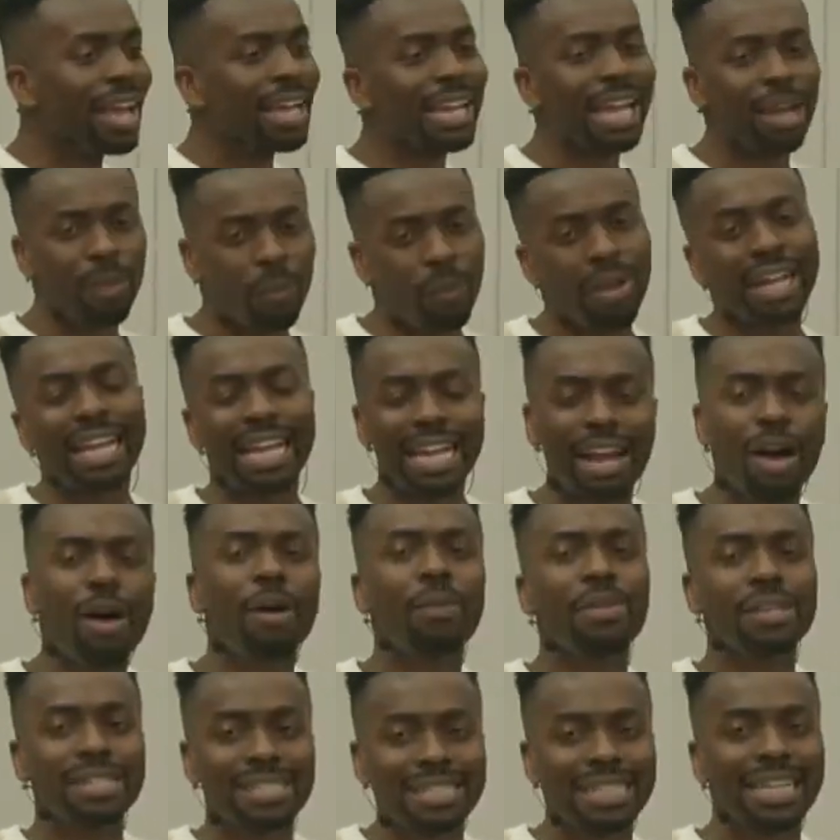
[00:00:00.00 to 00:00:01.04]
Can
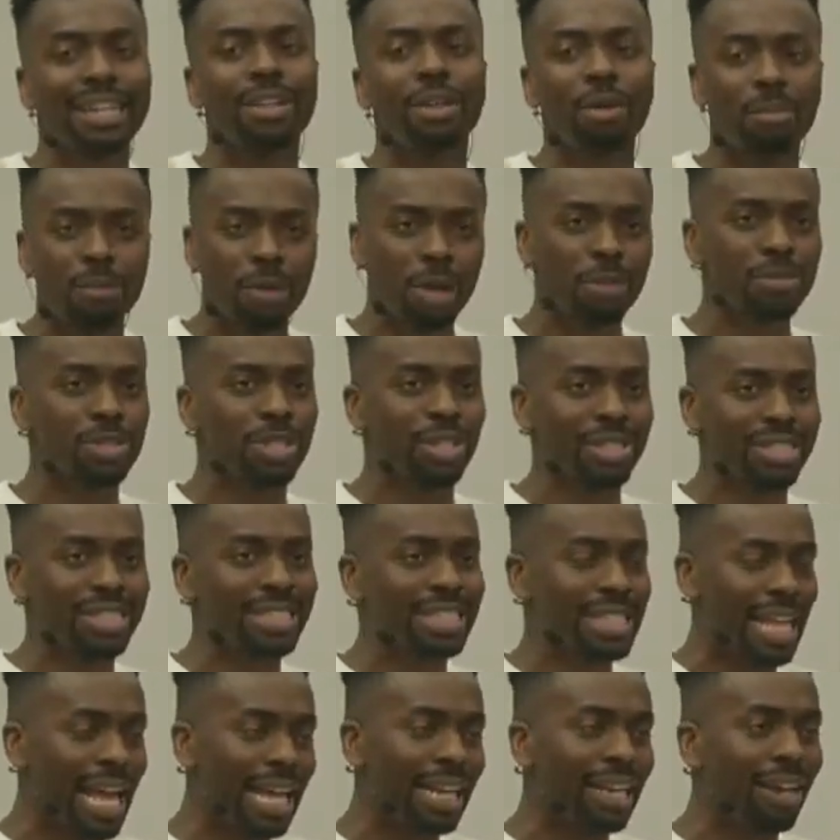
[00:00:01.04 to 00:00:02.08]
all the single moms just
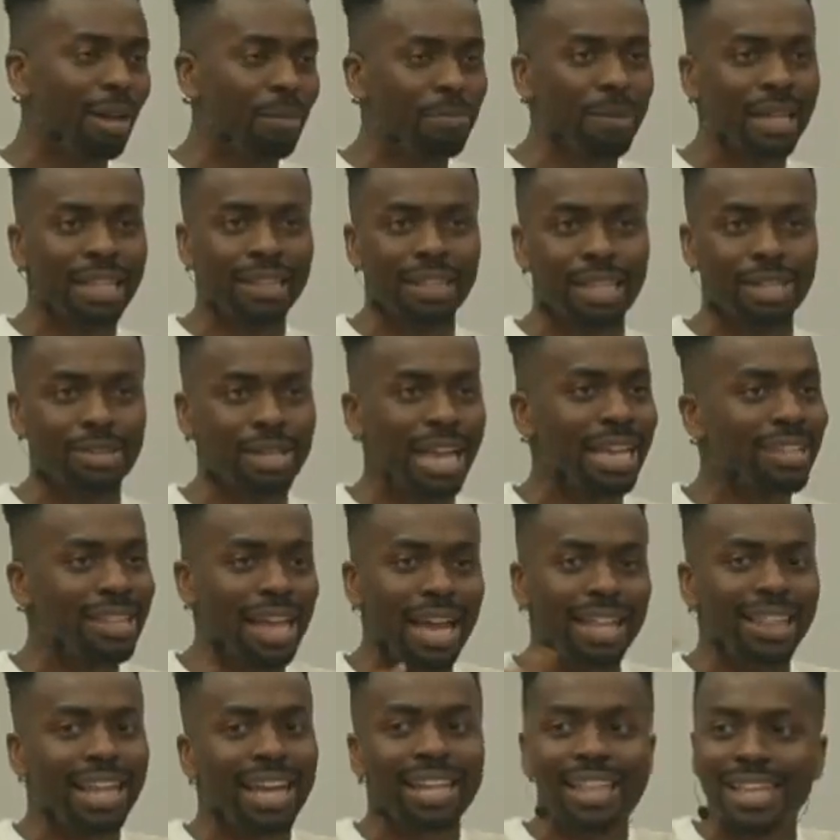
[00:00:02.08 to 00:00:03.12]
stand up in this? Are
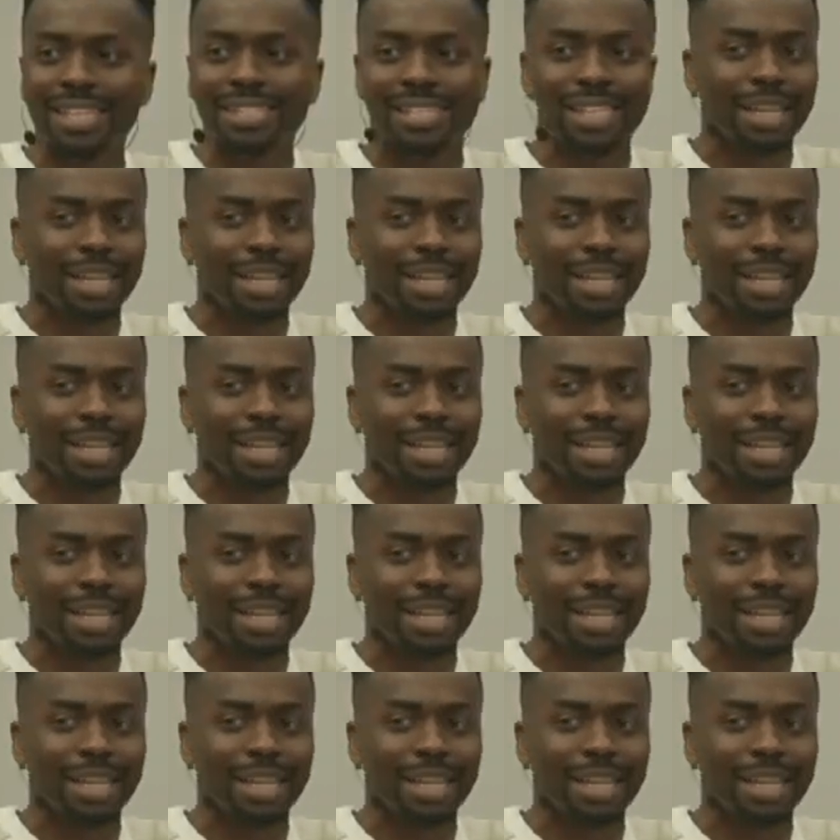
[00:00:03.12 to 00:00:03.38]
there